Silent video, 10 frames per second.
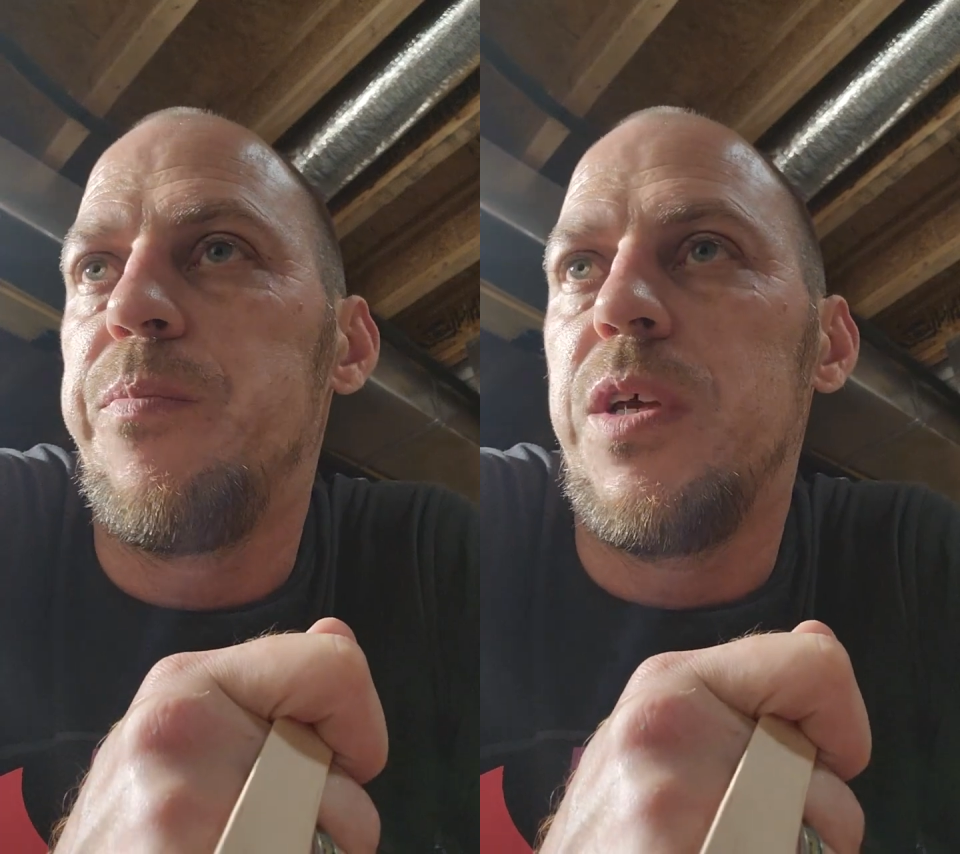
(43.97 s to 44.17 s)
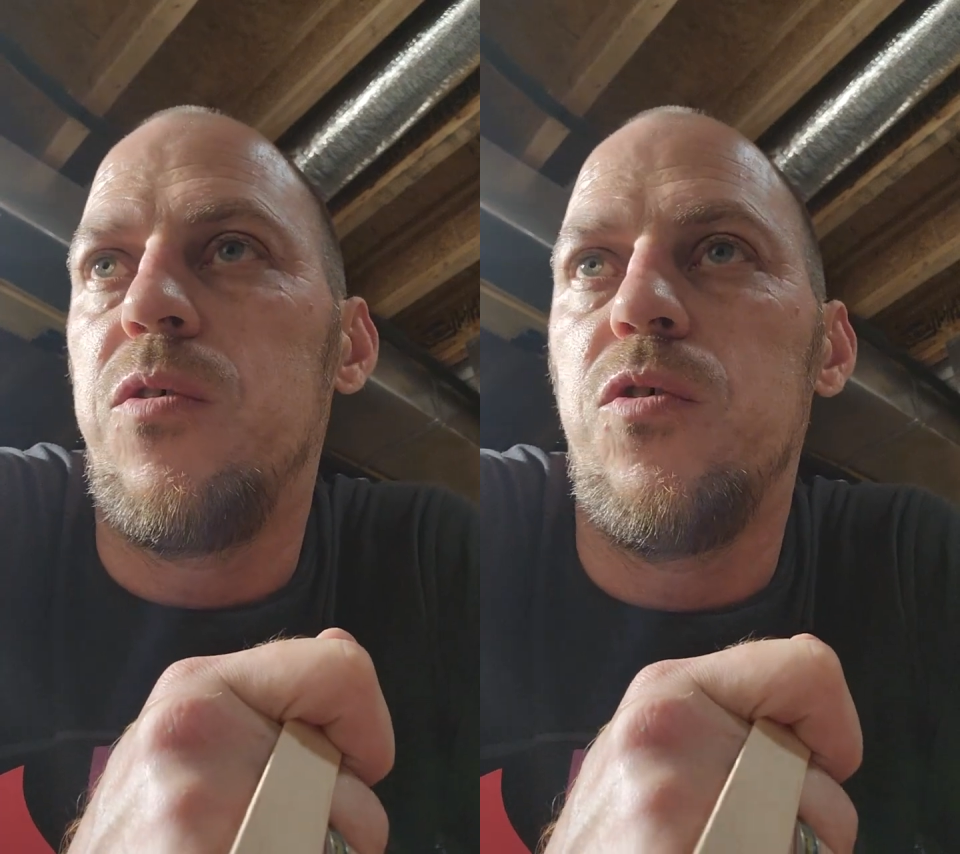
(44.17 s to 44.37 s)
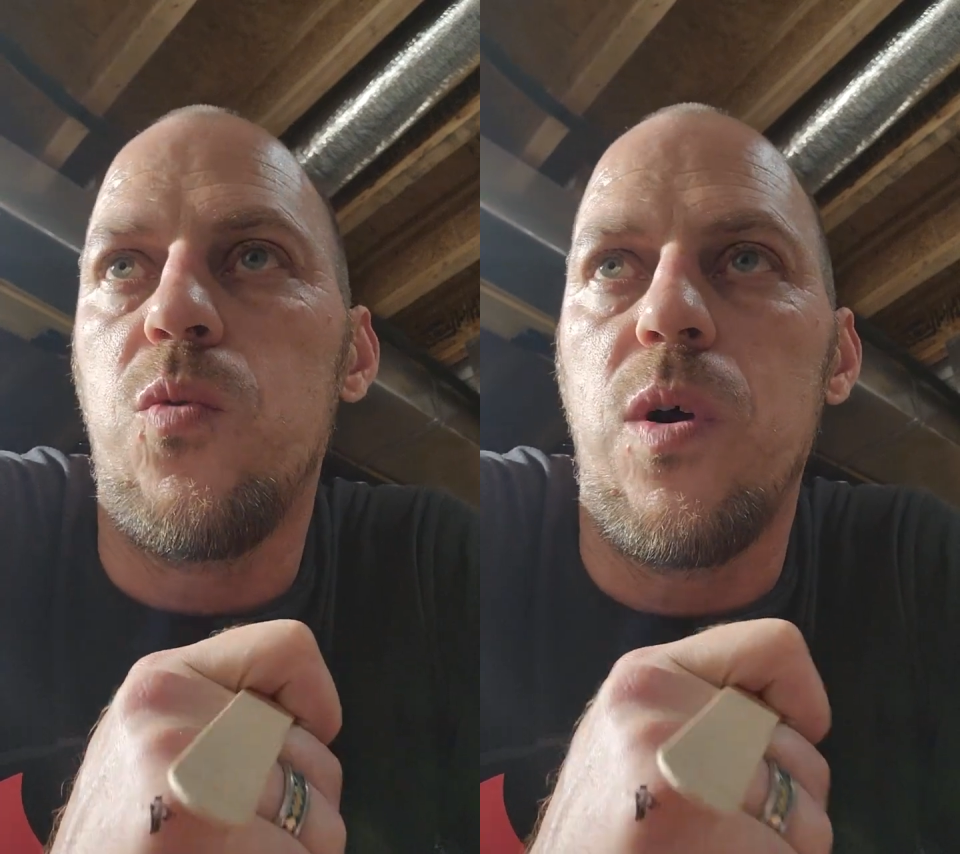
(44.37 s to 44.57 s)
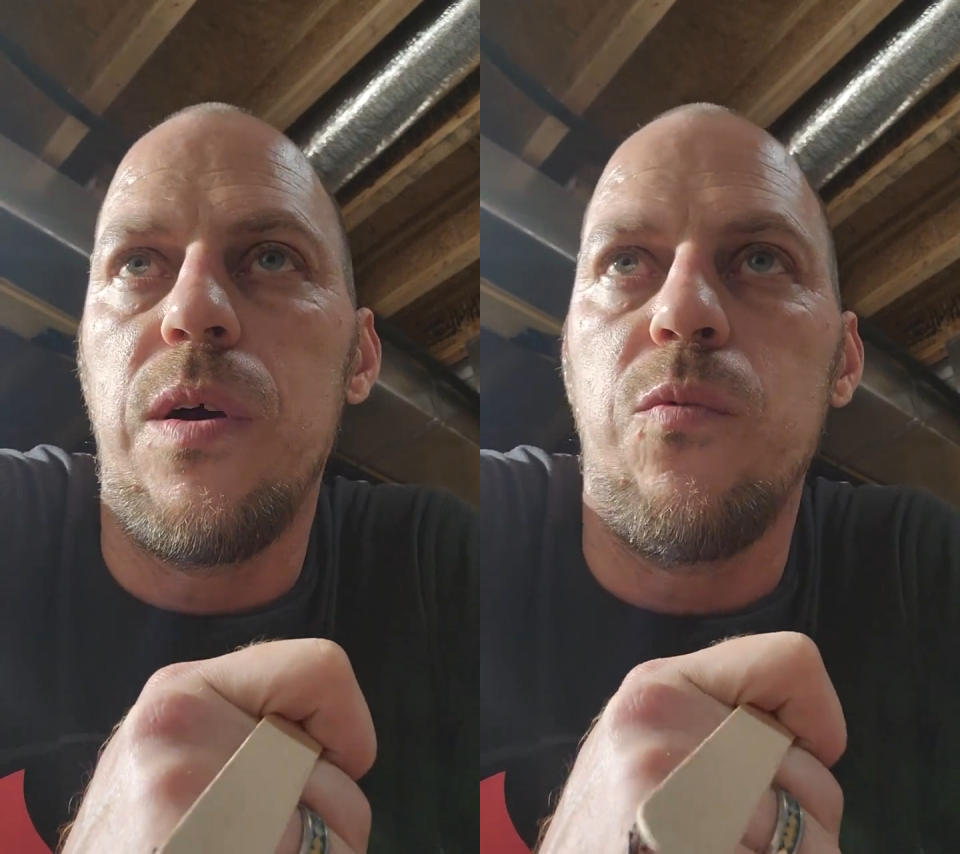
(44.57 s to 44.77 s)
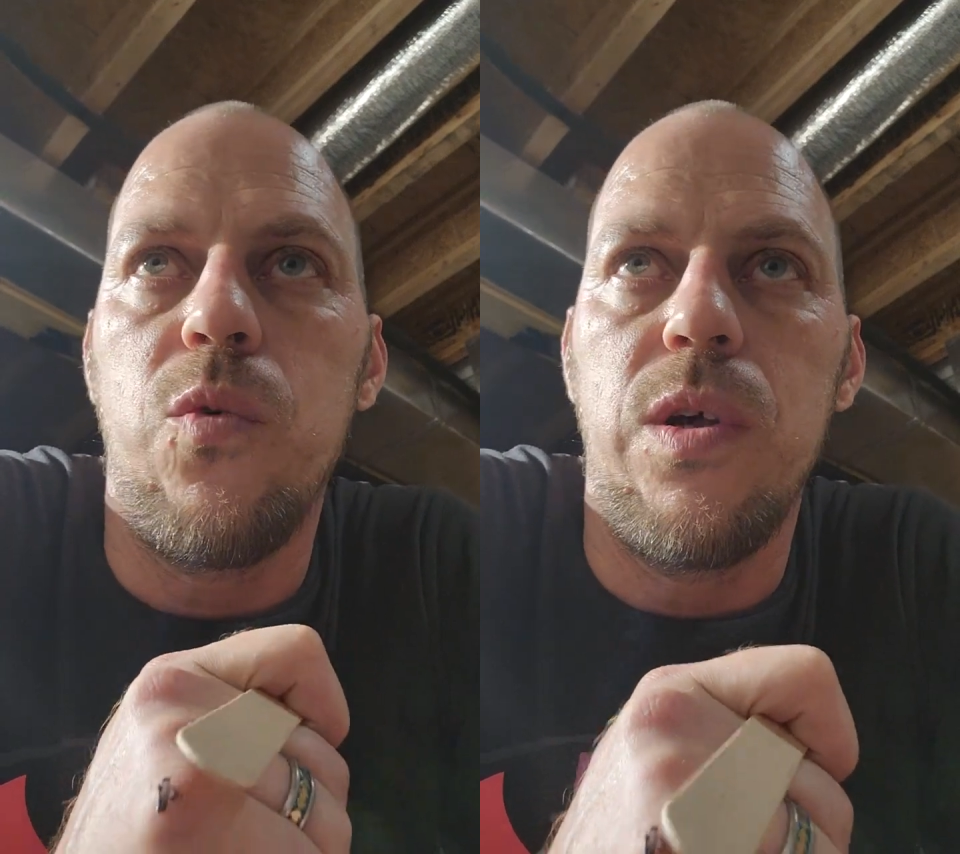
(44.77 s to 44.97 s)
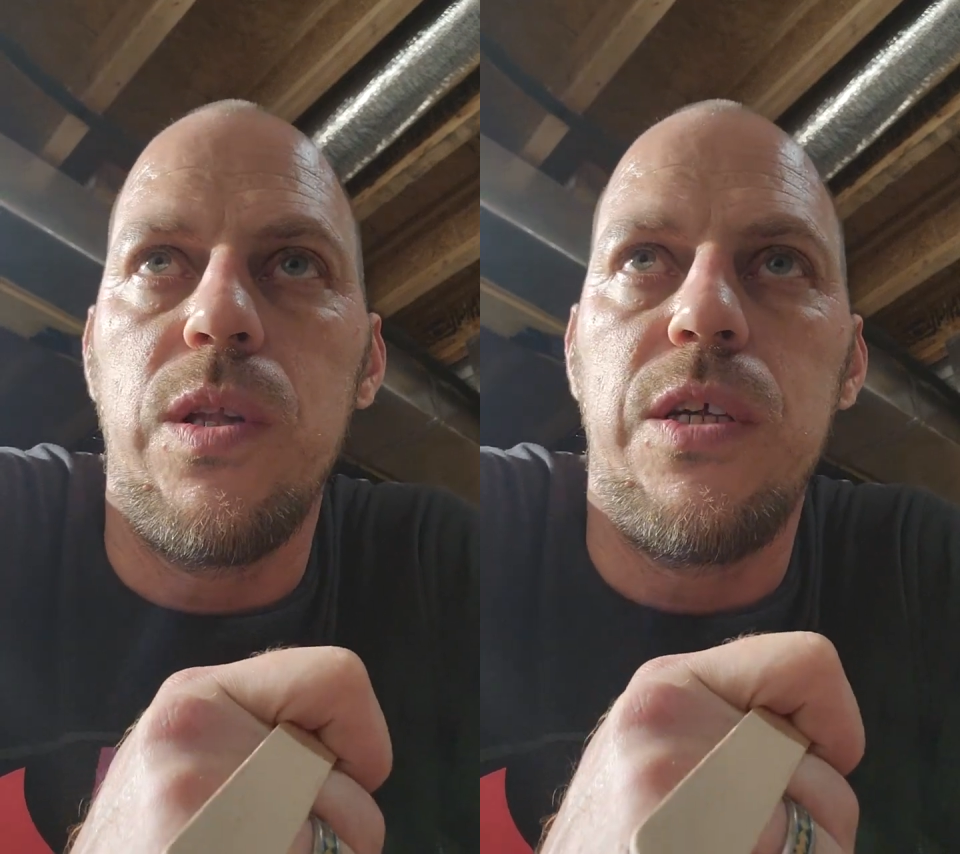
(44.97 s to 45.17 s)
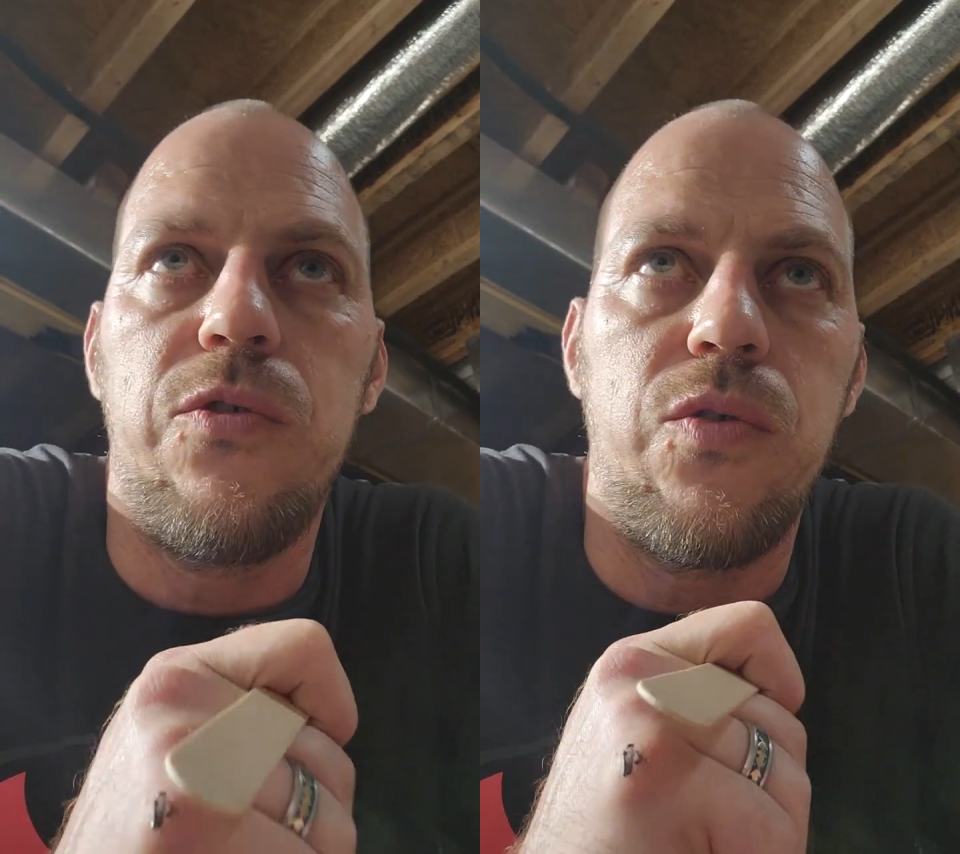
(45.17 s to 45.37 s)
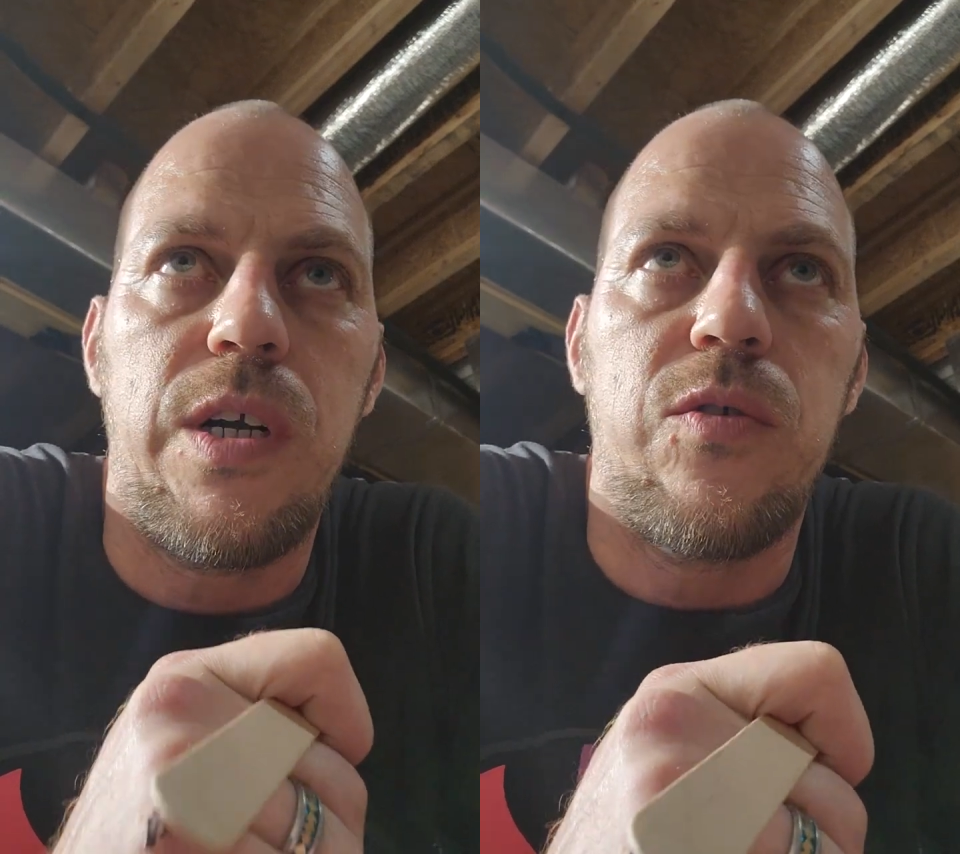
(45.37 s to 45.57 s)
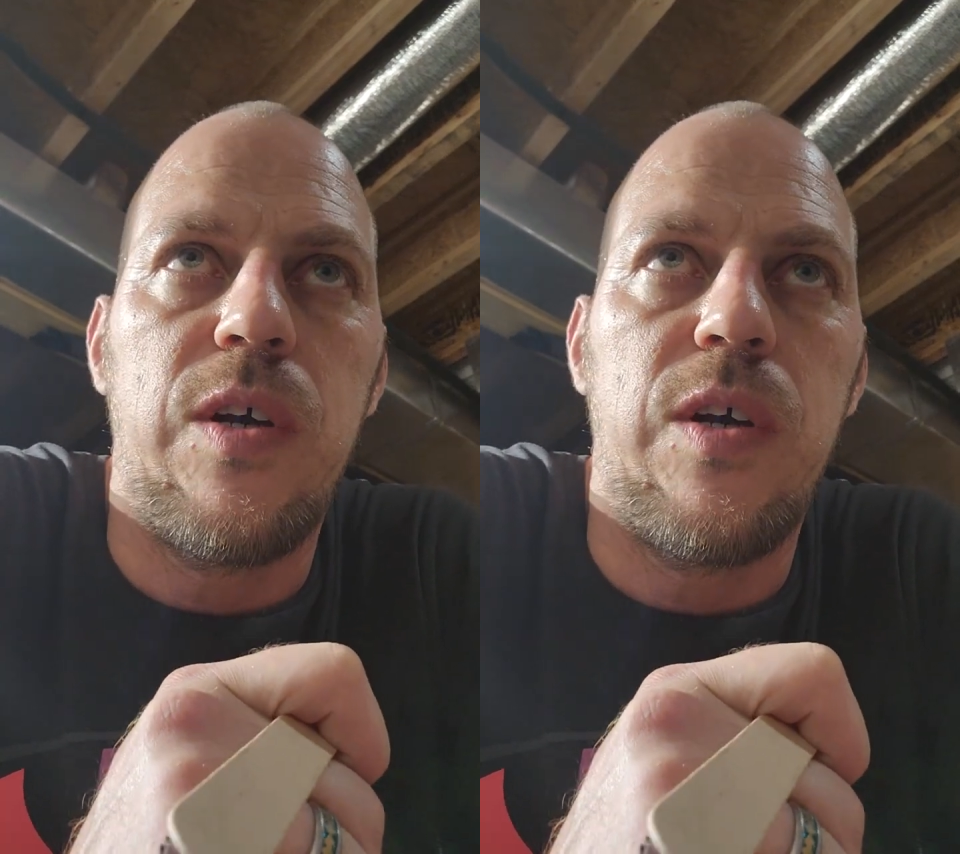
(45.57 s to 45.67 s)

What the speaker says: This is where it really tricks